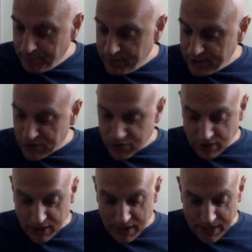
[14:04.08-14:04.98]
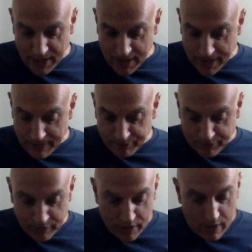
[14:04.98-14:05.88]
potentially
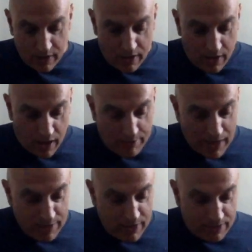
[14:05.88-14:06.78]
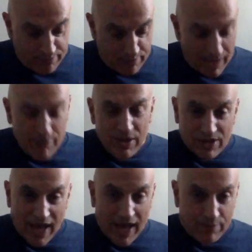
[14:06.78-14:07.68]
maybe a
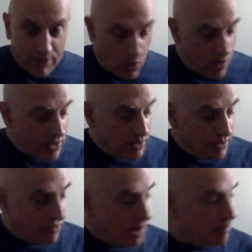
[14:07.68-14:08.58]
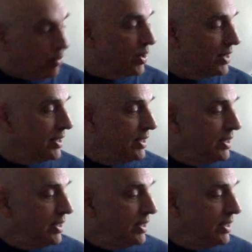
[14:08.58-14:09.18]
tad bit oil the fretboard,